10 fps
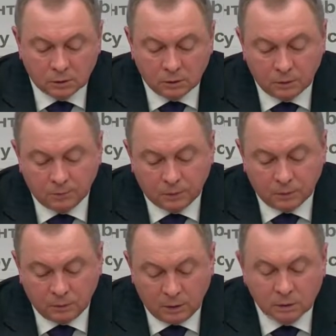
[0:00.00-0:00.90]
military
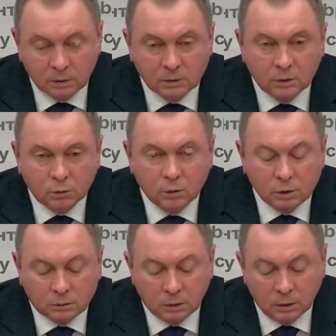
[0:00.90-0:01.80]
and technical
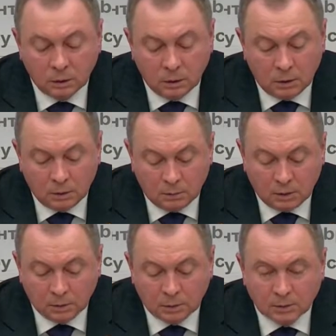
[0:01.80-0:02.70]
cooperation
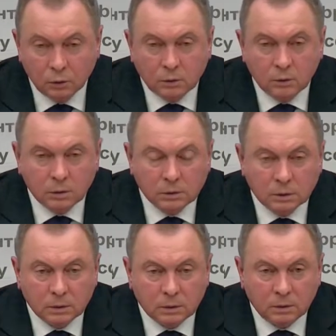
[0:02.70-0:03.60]
within
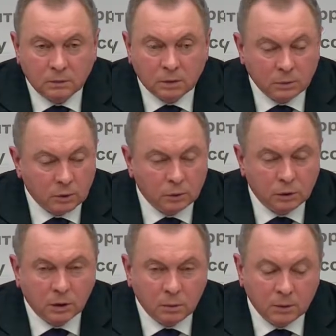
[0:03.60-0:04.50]
the Union
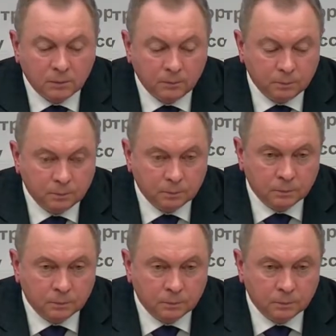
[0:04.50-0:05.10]
state and within the